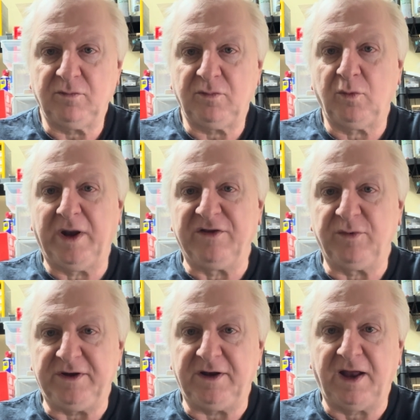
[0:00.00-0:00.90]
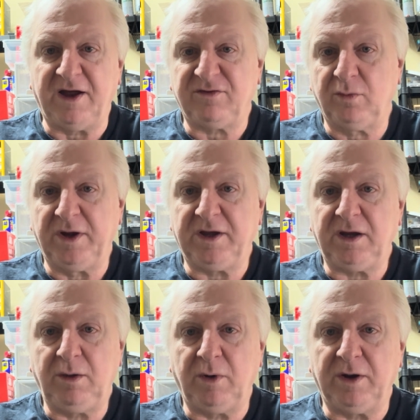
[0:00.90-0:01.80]
ones we did last week
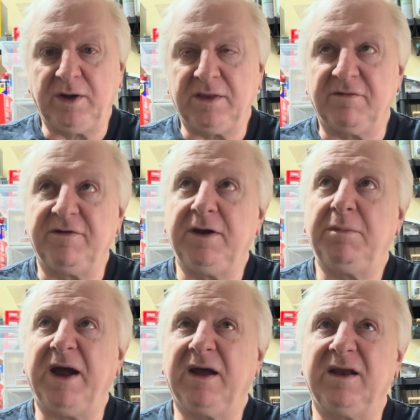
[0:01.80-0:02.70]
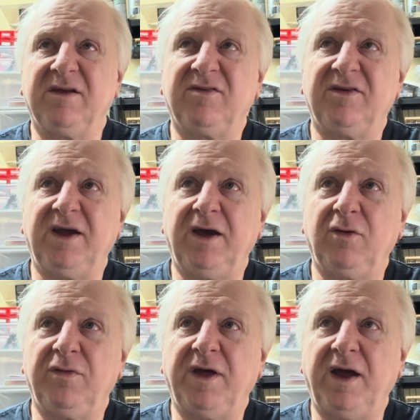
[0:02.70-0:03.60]
anyway. Get the feedback and just see how
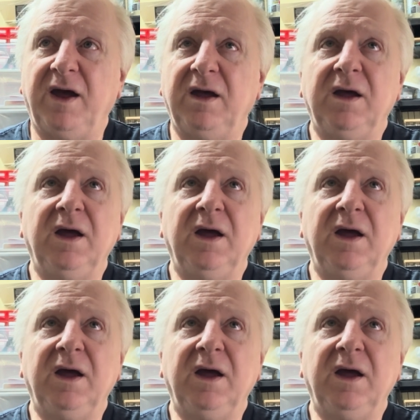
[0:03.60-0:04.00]
good they are.